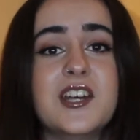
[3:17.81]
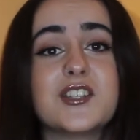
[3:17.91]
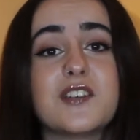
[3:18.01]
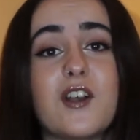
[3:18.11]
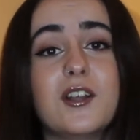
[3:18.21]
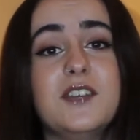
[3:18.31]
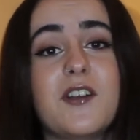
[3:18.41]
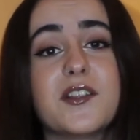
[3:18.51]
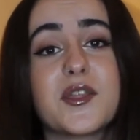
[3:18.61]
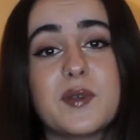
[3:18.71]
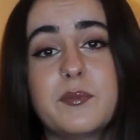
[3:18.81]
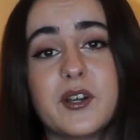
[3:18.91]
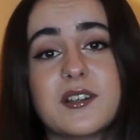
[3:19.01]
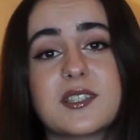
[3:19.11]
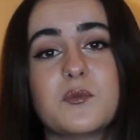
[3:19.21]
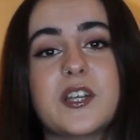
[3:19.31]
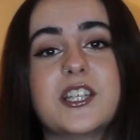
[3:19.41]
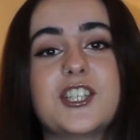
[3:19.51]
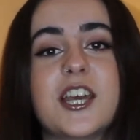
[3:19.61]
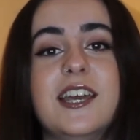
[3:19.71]
So I've only found 3 books,
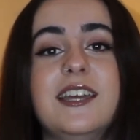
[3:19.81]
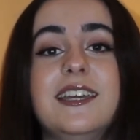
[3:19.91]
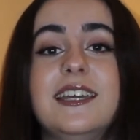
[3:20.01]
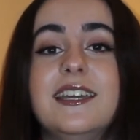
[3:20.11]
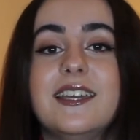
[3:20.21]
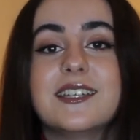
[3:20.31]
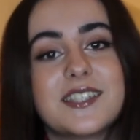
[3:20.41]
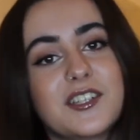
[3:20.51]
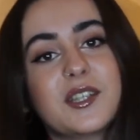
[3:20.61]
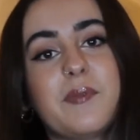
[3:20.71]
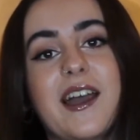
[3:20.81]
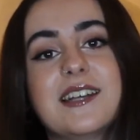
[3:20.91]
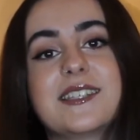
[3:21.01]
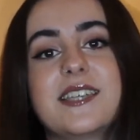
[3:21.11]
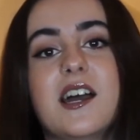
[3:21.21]
which isn't the best.